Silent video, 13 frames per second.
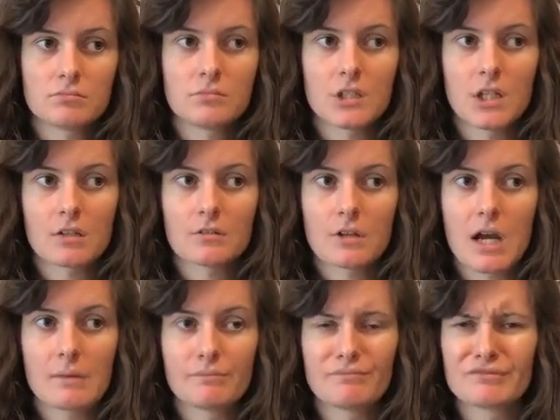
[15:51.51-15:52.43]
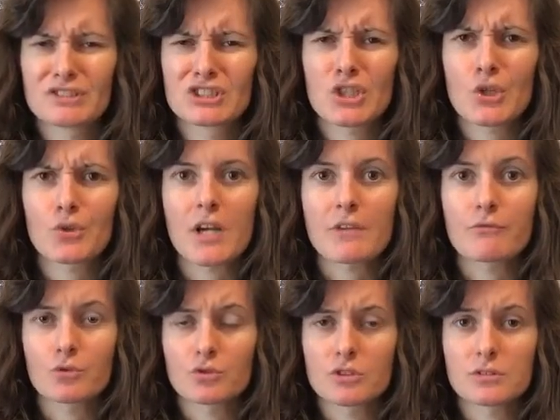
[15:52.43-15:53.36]
you know, I'm so
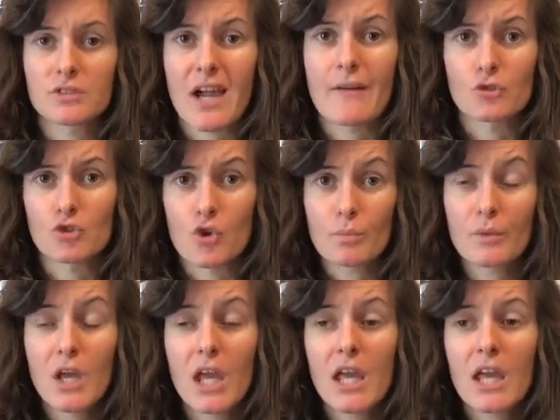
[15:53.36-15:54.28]
grateful to have a job